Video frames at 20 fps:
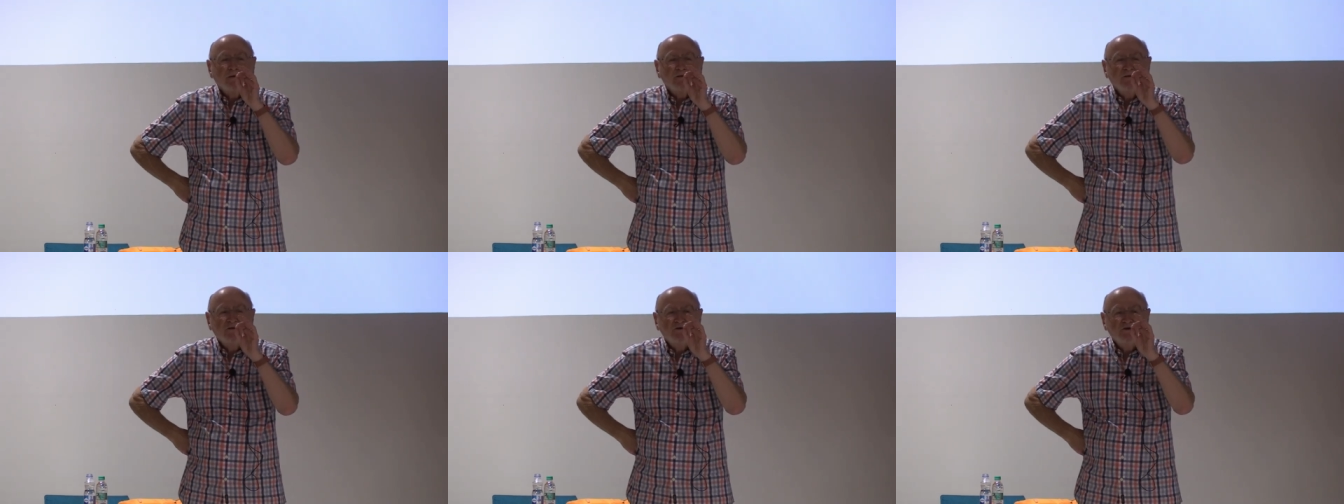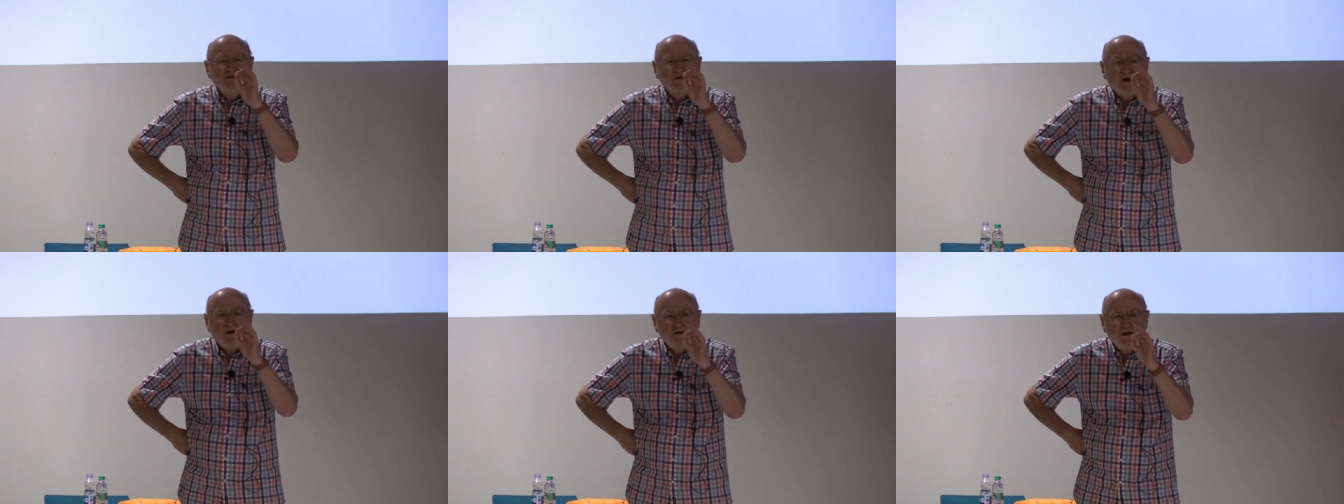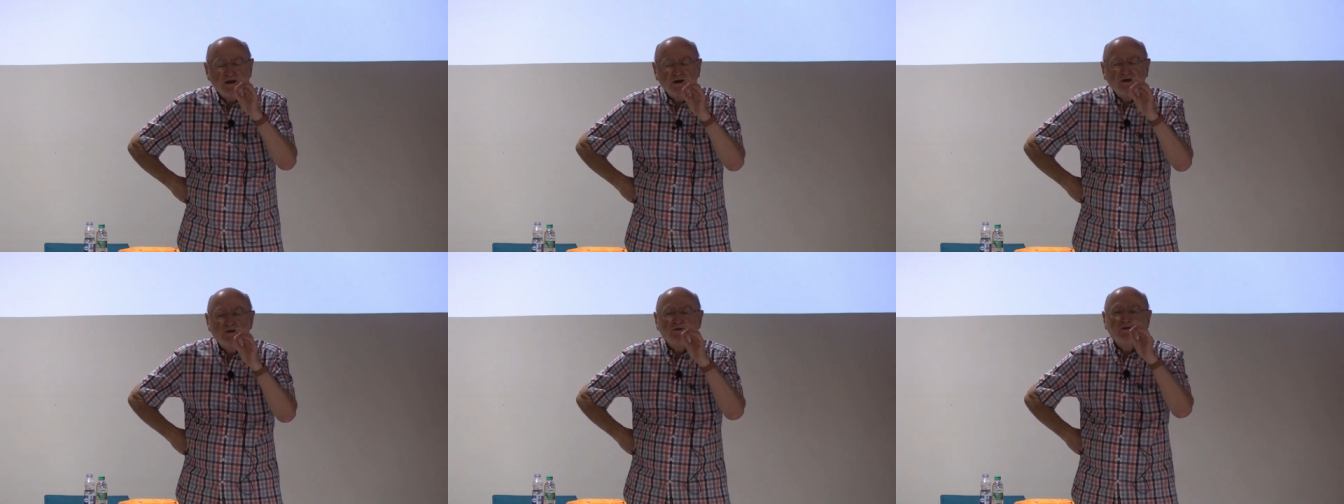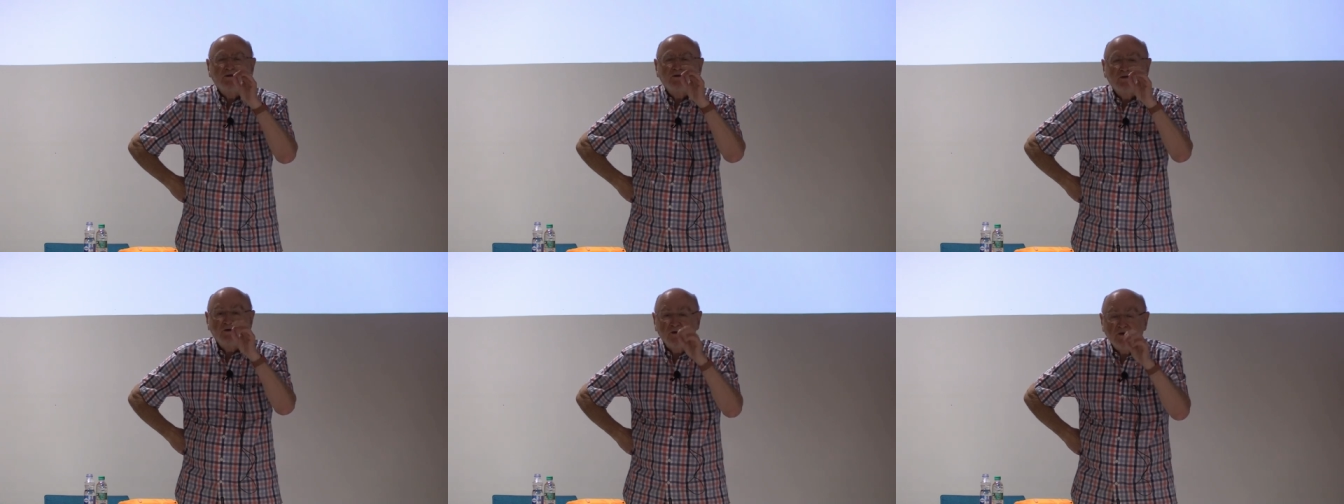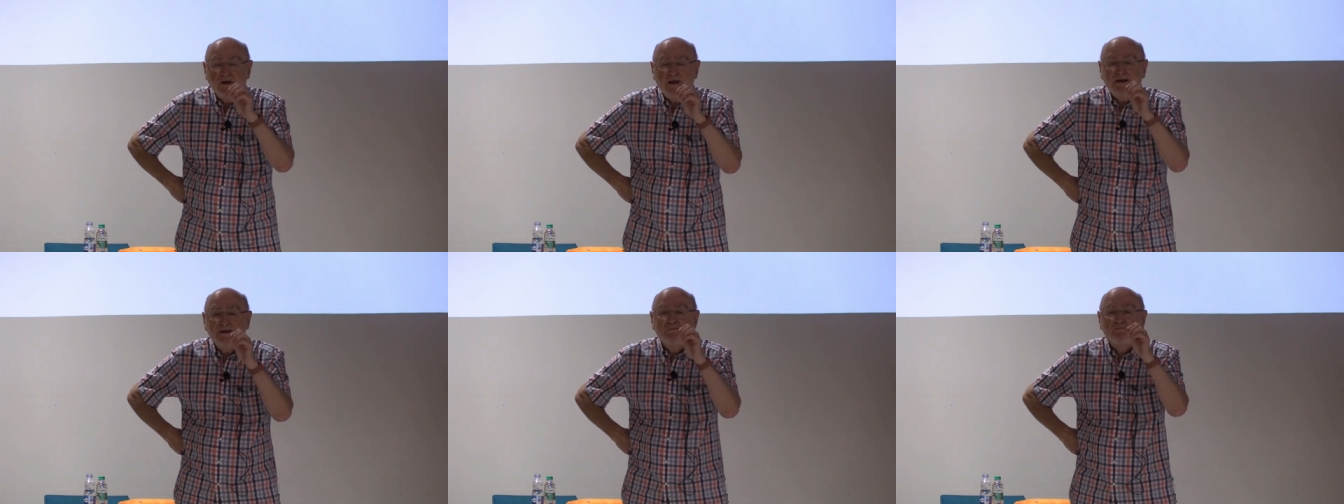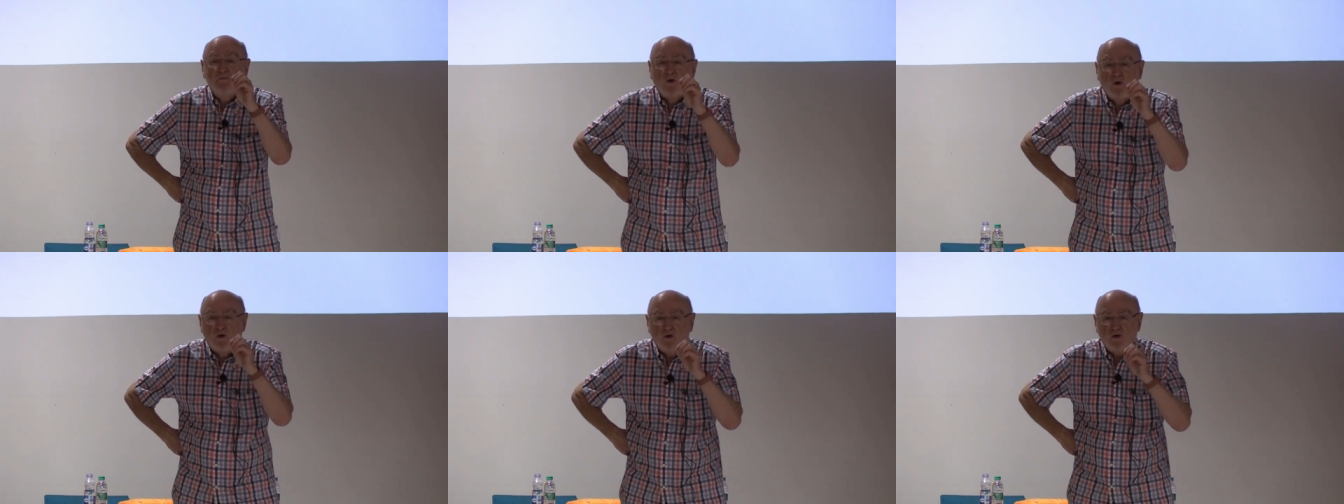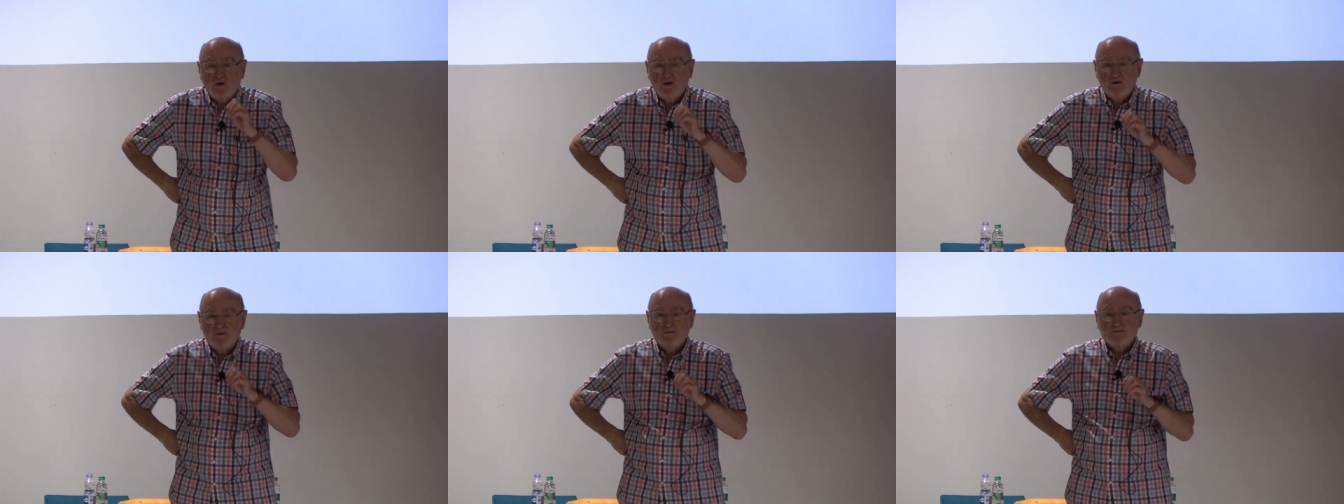showing you that you need
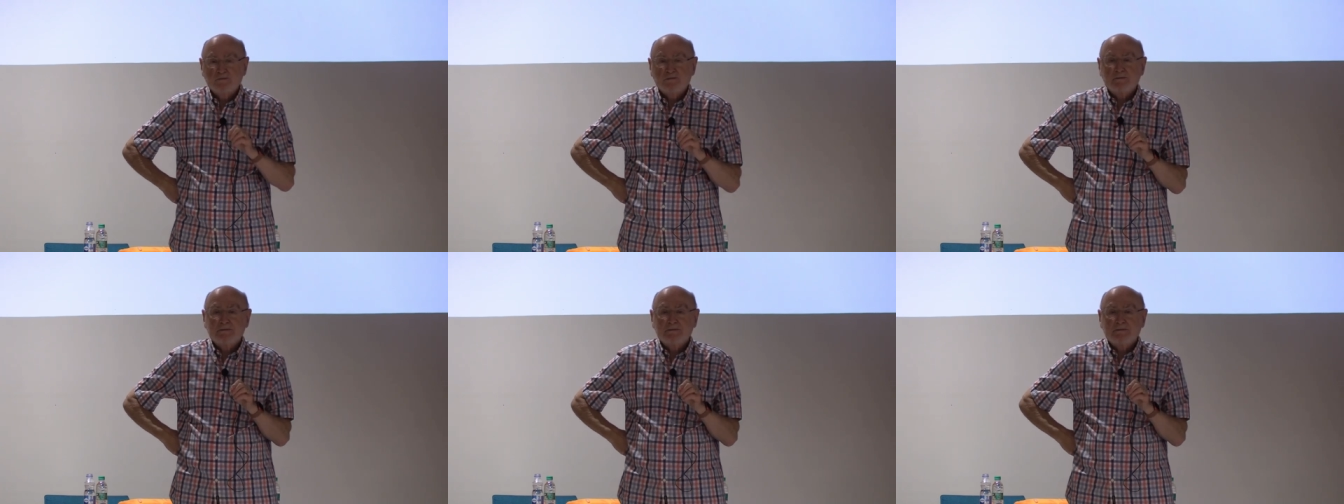more.